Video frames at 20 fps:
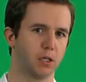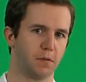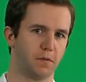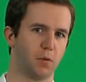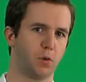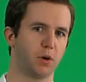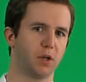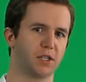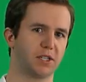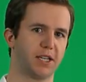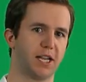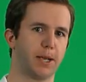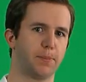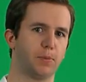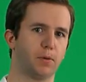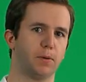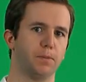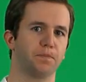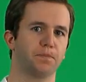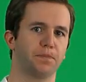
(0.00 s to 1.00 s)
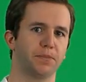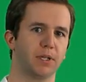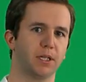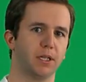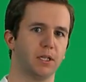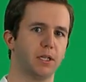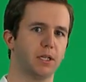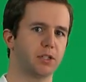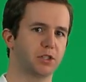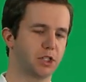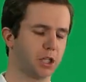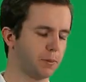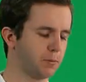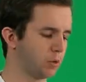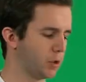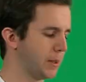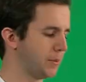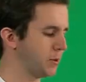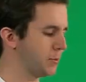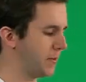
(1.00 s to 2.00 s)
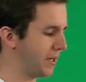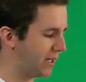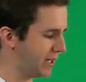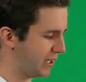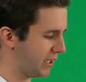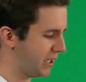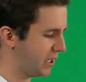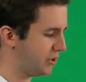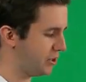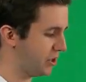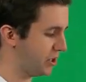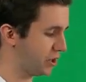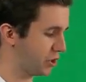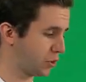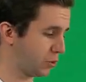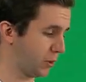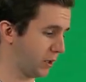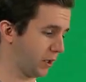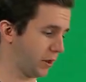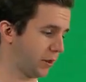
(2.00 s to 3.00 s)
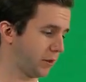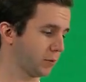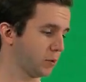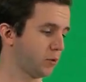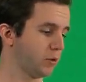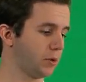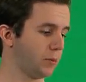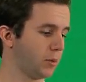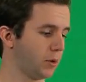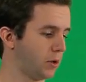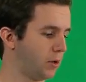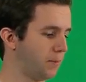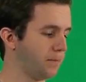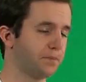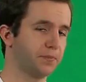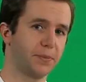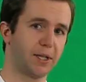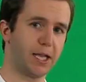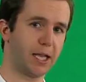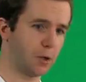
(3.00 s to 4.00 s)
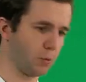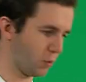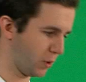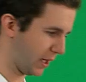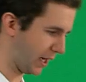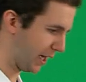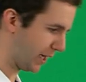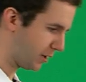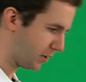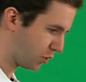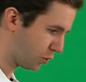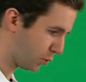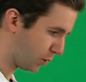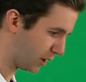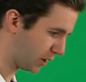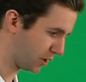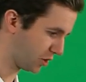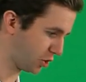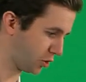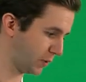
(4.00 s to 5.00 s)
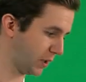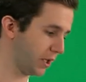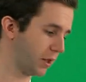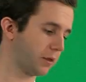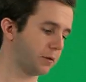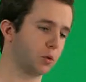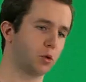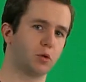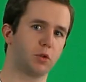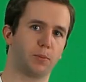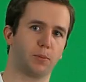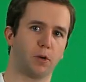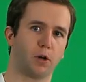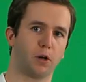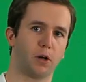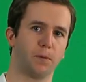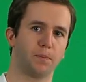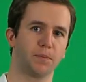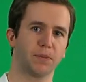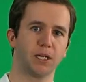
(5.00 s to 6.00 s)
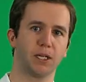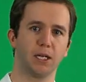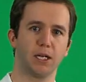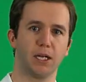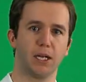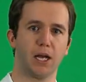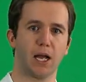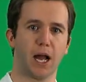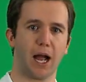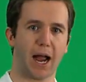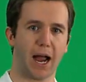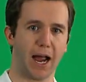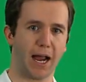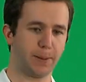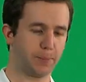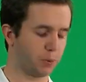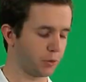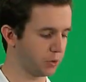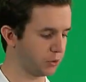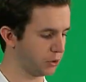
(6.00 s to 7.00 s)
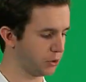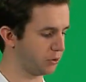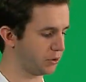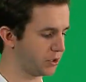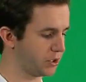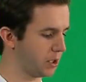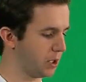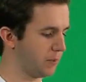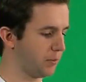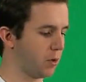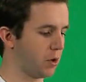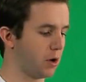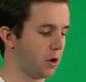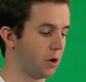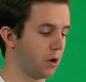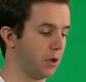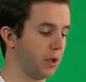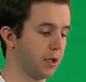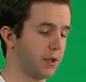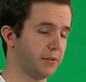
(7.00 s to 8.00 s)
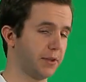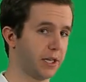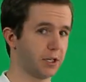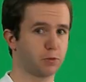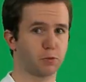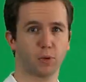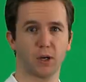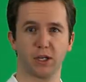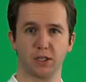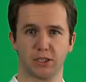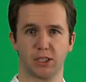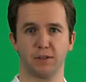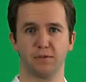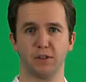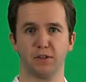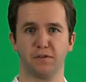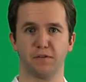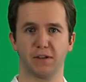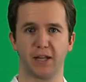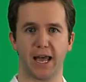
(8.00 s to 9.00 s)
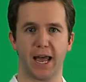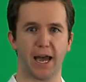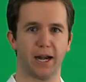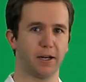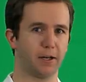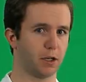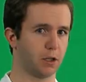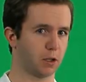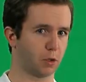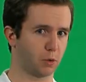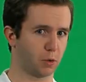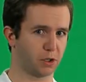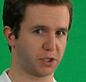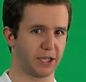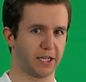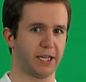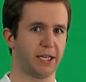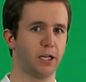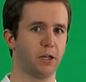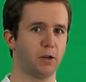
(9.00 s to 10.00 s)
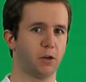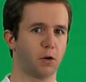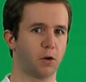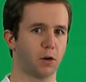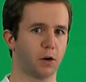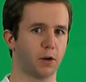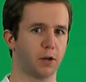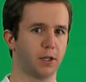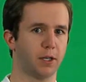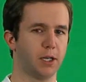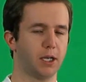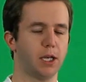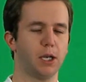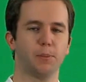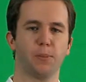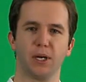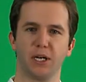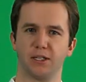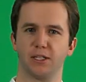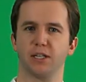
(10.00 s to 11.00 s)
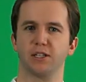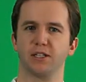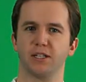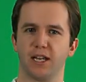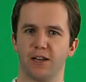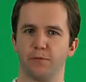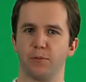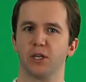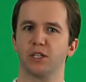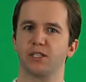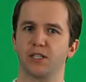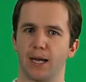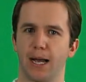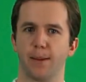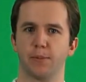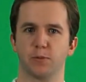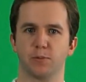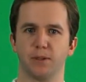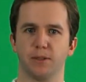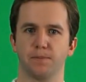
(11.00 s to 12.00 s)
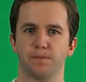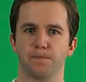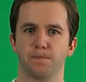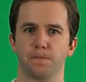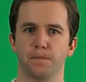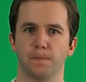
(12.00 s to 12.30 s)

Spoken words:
For example, some grips make it easy to swing through the ball. And when I swing straight through the ball, I produce a ball that's relatively flat. In other words, I hit it hard, but it doesn't have much topspin.